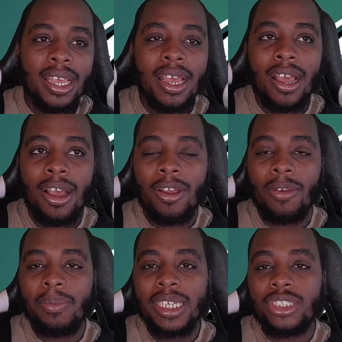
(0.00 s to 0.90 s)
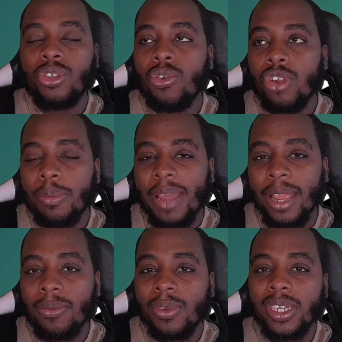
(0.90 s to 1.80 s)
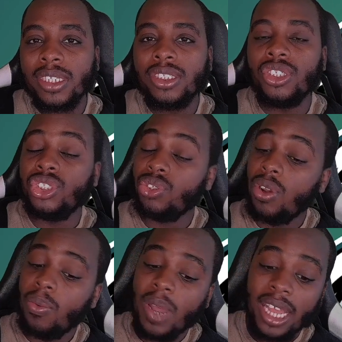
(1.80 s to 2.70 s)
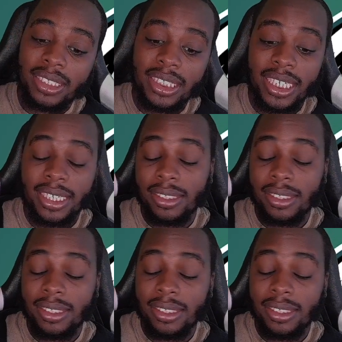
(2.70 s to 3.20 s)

His quarterback was Deshaun Watson,